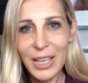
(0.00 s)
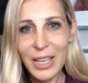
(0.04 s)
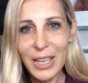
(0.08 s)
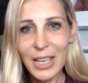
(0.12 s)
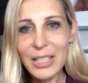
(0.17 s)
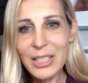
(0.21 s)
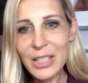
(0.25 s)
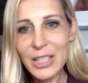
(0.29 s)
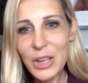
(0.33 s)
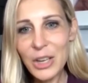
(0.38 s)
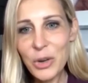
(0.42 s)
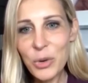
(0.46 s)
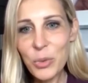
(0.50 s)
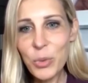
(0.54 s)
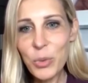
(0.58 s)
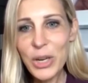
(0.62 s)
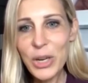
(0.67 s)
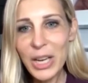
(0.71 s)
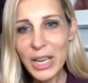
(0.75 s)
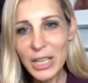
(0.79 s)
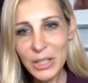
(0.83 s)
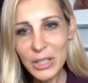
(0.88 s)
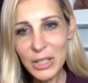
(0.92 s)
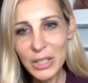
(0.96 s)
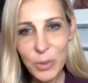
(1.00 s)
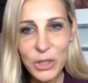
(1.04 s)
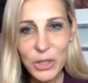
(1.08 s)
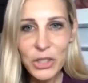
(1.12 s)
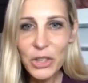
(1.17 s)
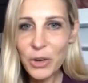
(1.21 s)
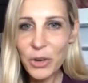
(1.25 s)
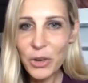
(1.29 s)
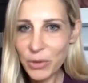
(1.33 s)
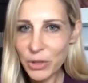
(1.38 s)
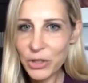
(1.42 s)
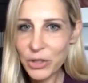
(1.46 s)
And so when I
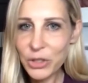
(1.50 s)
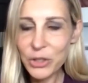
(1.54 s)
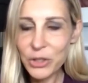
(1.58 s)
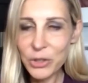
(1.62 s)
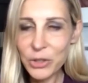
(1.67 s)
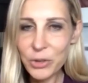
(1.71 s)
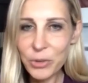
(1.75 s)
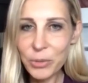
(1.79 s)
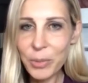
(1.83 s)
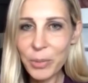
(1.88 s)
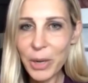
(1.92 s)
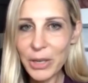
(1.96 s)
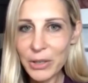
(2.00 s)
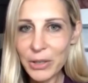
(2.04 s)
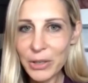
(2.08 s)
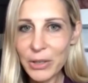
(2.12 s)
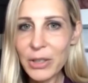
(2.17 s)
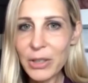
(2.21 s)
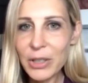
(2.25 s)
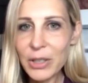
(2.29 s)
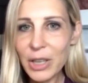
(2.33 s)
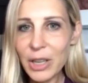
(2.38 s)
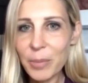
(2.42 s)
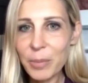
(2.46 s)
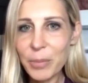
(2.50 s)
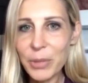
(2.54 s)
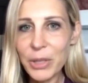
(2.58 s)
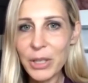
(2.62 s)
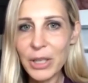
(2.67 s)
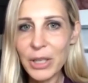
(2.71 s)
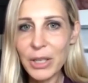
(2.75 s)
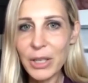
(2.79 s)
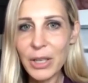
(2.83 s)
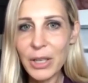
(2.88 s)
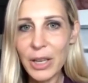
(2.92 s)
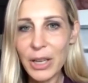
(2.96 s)
switched over to my current
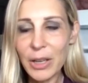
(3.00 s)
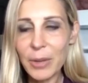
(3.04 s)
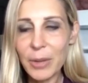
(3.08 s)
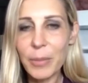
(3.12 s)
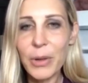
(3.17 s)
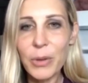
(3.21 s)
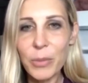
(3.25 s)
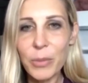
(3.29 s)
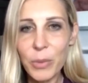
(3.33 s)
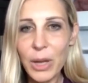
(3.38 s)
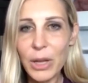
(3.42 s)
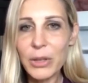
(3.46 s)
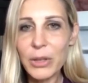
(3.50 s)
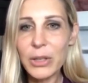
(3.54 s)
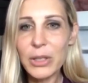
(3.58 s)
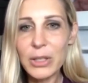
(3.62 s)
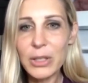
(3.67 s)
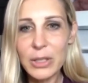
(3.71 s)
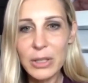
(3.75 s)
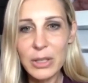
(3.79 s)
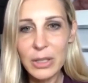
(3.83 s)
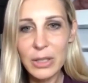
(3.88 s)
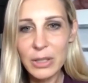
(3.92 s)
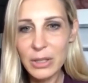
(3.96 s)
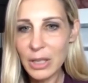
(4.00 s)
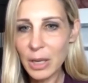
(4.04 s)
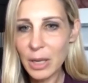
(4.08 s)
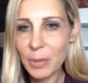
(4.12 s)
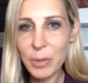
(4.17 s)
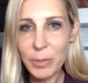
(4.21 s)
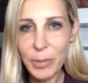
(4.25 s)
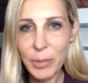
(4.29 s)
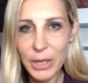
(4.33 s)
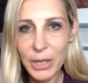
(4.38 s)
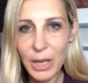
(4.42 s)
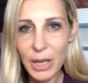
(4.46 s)
company, a wellness
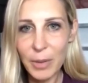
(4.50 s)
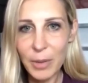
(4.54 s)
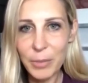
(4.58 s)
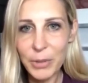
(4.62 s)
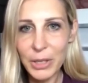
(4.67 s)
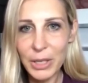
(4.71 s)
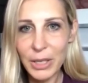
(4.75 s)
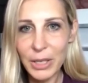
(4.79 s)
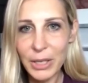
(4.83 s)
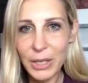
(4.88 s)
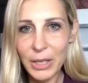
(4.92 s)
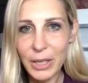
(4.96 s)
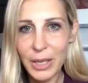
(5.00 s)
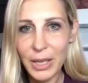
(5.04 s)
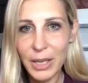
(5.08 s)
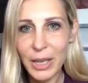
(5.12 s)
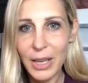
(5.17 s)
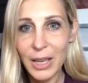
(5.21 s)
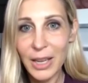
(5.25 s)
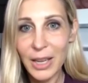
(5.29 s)
supplement company,